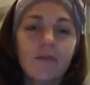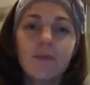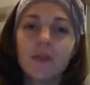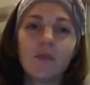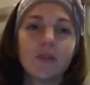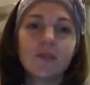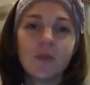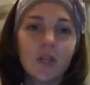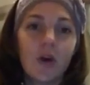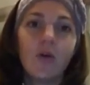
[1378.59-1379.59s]
but the ones that we
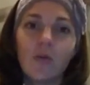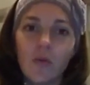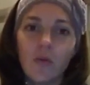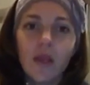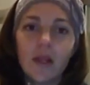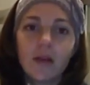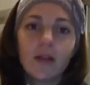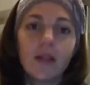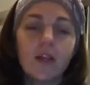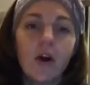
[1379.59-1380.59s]
don't, we
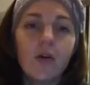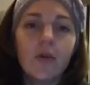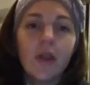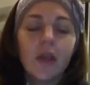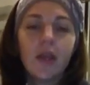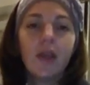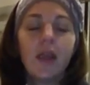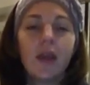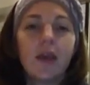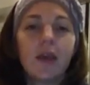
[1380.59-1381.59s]
clearly don't.
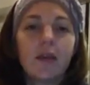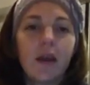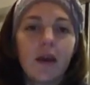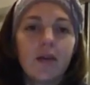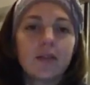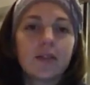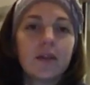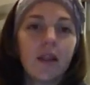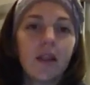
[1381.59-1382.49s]
And it's not